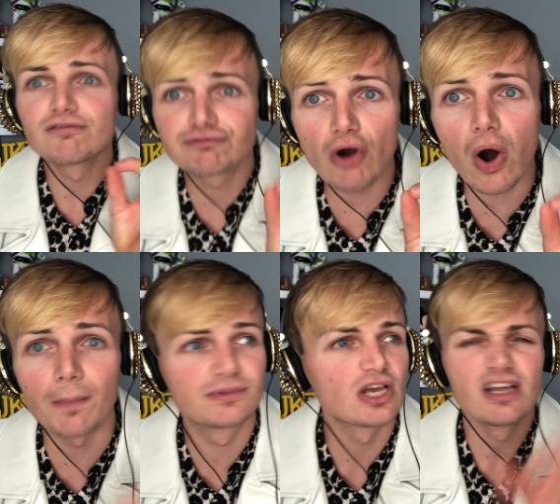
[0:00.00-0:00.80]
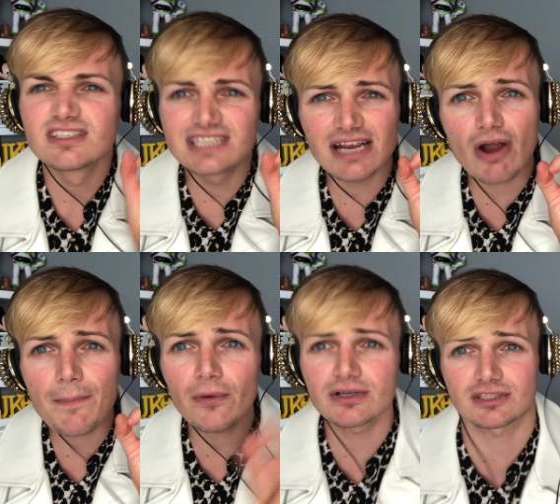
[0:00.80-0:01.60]
Robbed. 0
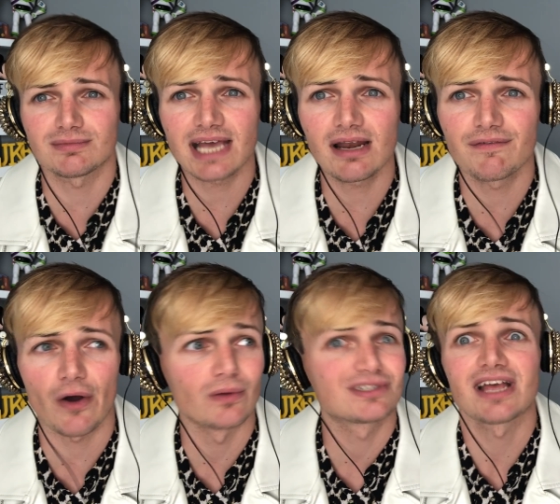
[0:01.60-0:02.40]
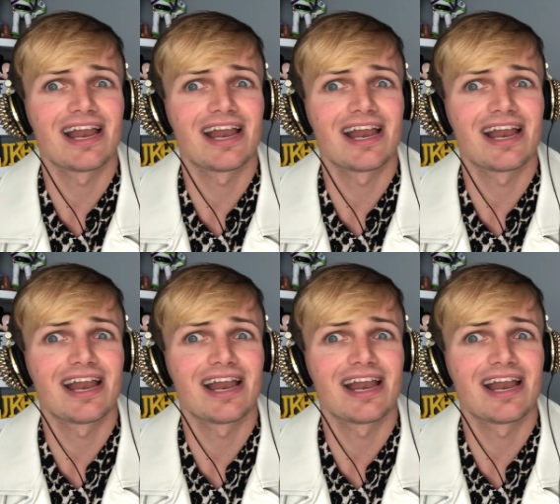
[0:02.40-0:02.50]
points from televotes.